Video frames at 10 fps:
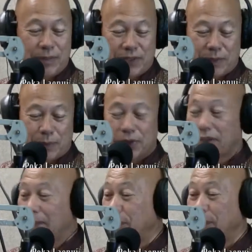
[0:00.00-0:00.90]
to the
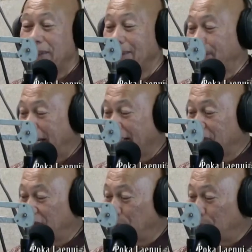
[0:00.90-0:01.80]
program, or welcome back
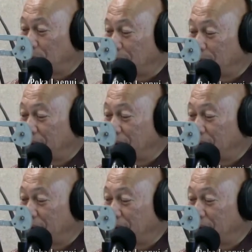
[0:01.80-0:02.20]
to the program.